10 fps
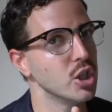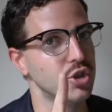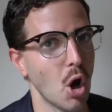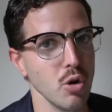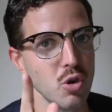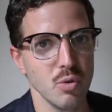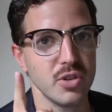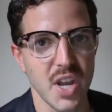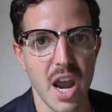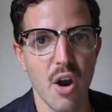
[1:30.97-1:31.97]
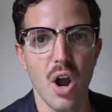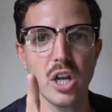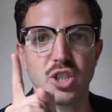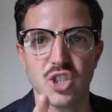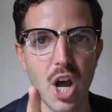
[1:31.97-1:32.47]
Don't you dare
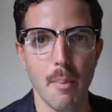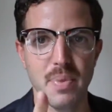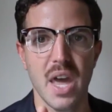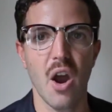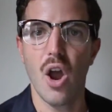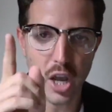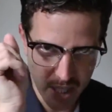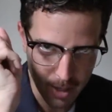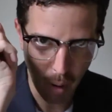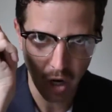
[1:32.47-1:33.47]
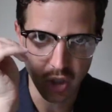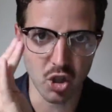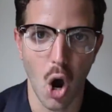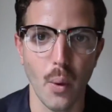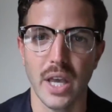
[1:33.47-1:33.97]
stop there. Keep on
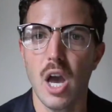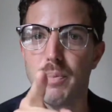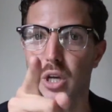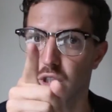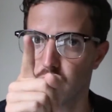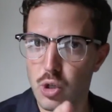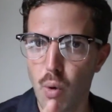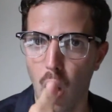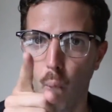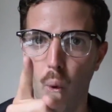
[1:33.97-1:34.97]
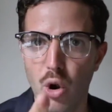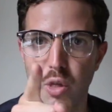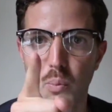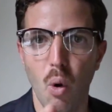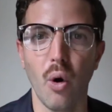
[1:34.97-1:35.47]
going, because you are
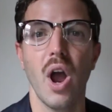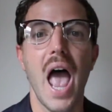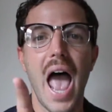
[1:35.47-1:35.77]
worth more.